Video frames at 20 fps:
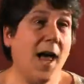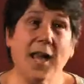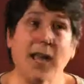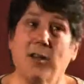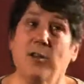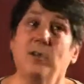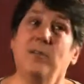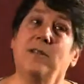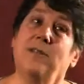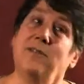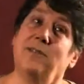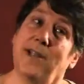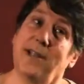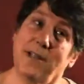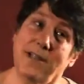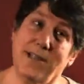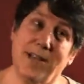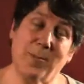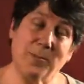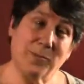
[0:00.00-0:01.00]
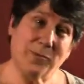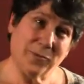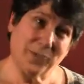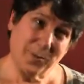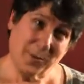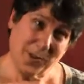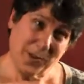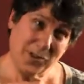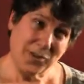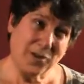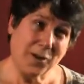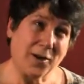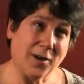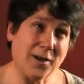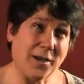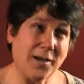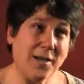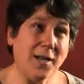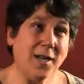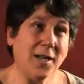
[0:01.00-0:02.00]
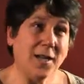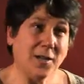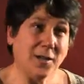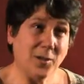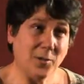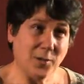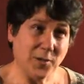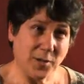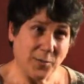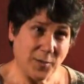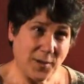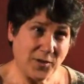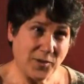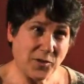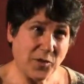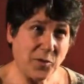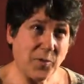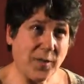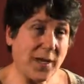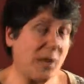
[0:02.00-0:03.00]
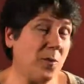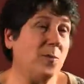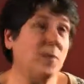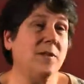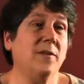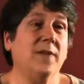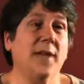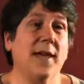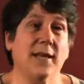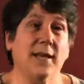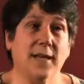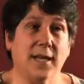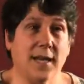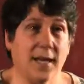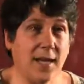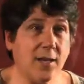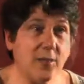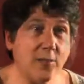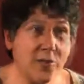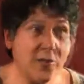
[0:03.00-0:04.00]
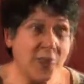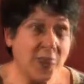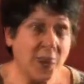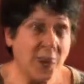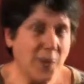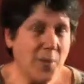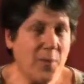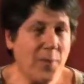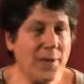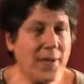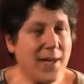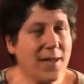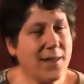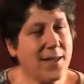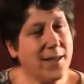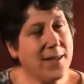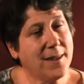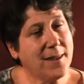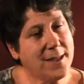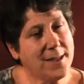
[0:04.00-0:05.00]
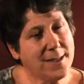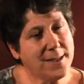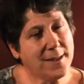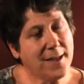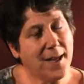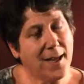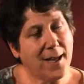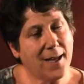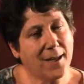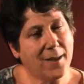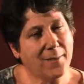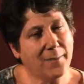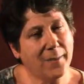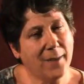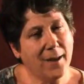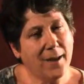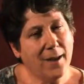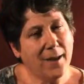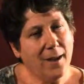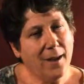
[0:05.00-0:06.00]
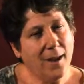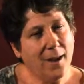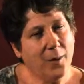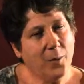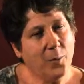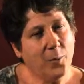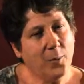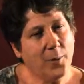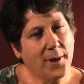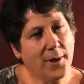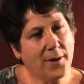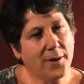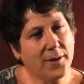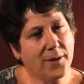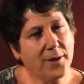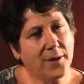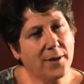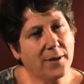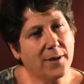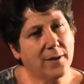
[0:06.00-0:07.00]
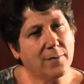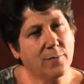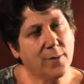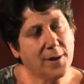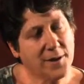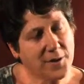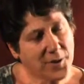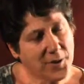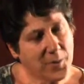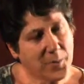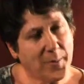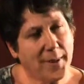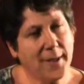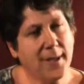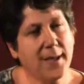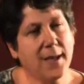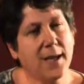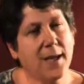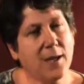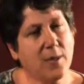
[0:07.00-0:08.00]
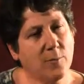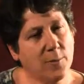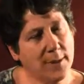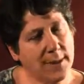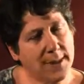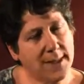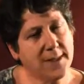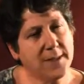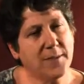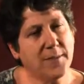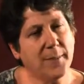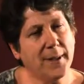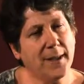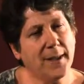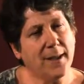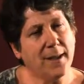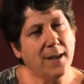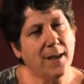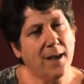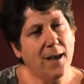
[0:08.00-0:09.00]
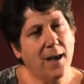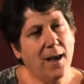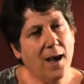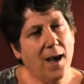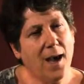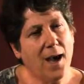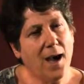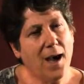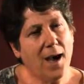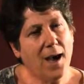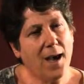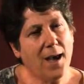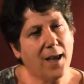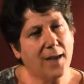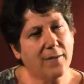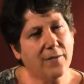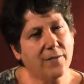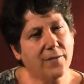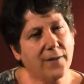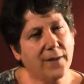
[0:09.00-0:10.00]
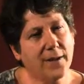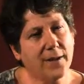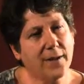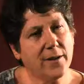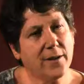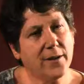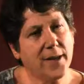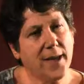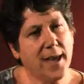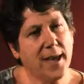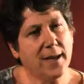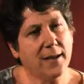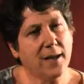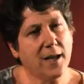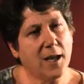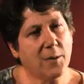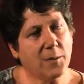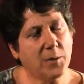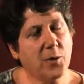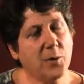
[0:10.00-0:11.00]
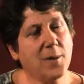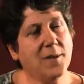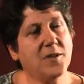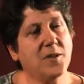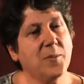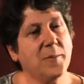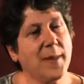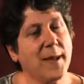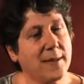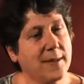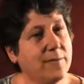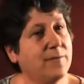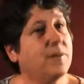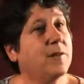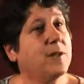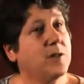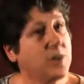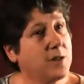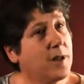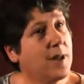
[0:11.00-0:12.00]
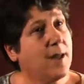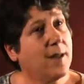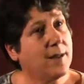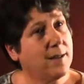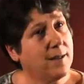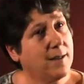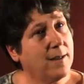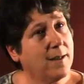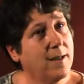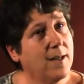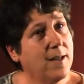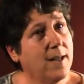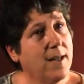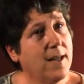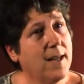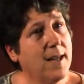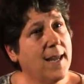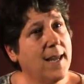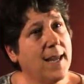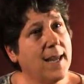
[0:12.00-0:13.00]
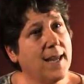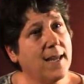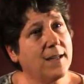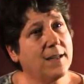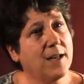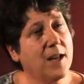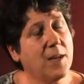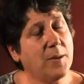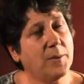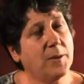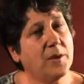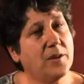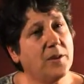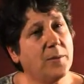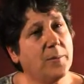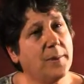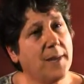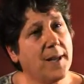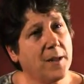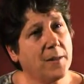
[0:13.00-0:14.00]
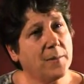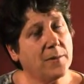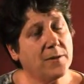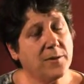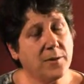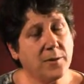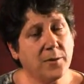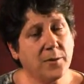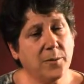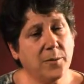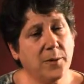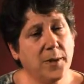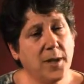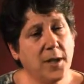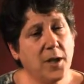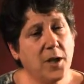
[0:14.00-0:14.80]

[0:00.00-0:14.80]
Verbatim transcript: I couldn't have done that before I started using Rescue Me. I wouldn't have had the energy. But I think this time, with Rescue Me and Release Me, I feel that I'm going to make the finish line, and I'm going to be able to